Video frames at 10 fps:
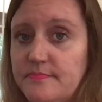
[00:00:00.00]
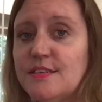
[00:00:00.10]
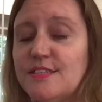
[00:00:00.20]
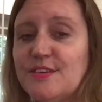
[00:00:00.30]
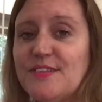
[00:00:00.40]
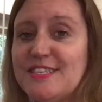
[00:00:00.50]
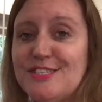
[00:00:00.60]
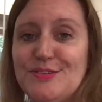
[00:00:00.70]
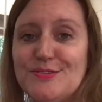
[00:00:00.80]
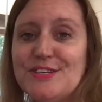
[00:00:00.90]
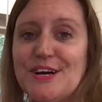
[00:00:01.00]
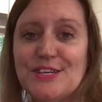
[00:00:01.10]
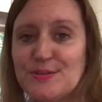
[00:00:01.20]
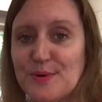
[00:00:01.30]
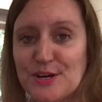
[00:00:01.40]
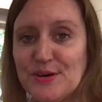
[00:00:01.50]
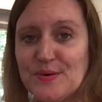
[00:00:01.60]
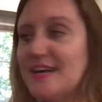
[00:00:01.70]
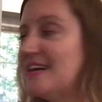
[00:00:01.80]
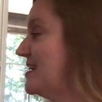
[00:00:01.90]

So let's use the entrepreneur